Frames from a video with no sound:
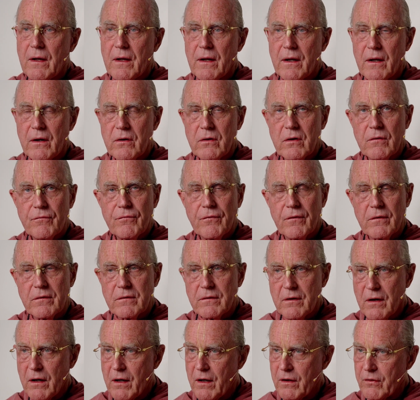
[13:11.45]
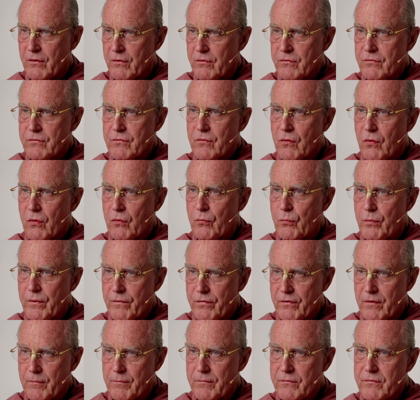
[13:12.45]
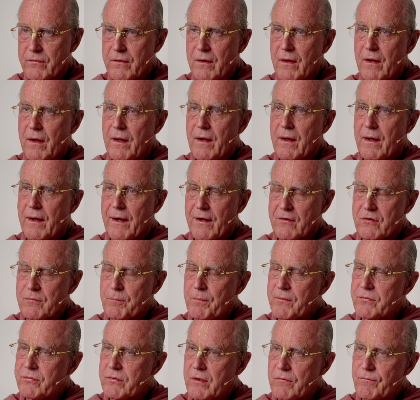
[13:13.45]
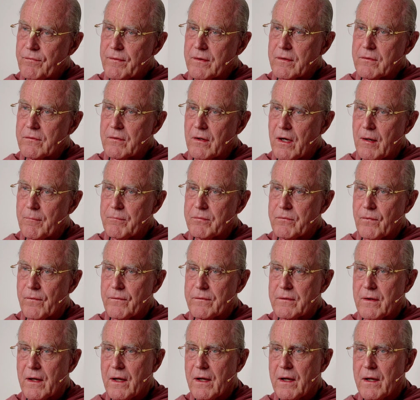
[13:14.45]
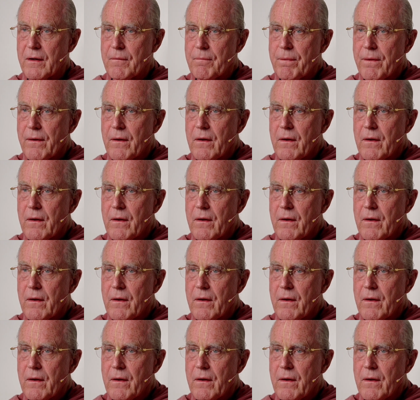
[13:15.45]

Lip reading: in different talas or rhythms at specific times of the day,